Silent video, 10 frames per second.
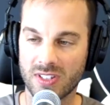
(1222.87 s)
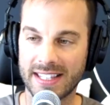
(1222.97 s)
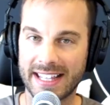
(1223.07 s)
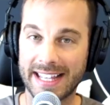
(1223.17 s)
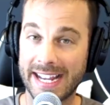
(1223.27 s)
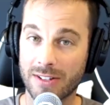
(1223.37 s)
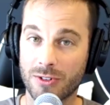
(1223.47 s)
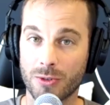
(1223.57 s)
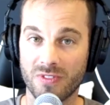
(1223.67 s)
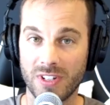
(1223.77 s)
And then the
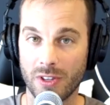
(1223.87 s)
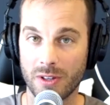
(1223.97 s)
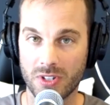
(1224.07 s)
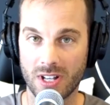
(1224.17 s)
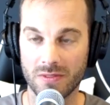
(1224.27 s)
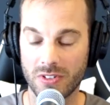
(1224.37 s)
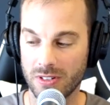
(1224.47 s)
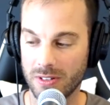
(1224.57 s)
answers reveal themselves.